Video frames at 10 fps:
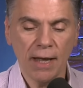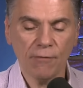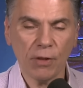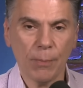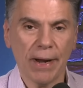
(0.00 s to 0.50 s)

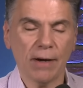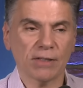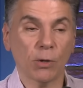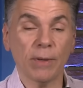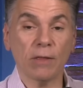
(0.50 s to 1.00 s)
And for the
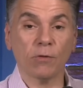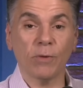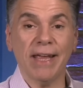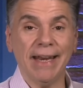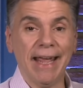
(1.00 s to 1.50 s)
Bears, it'll be
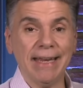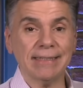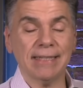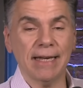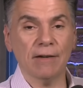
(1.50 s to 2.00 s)
3 and
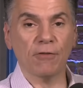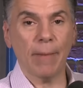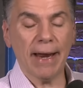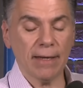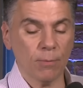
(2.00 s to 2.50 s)
18 for
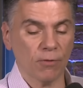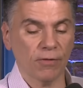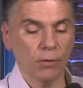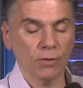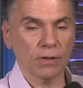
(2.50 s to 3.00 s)
Matt
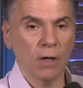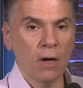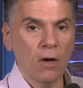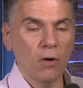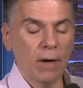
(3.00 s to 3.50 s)
Eberflus,
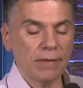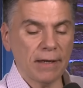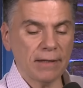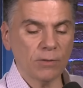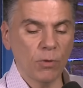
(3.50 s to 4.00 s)
who I
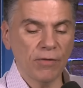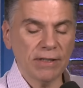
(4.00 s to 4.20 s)
think is moving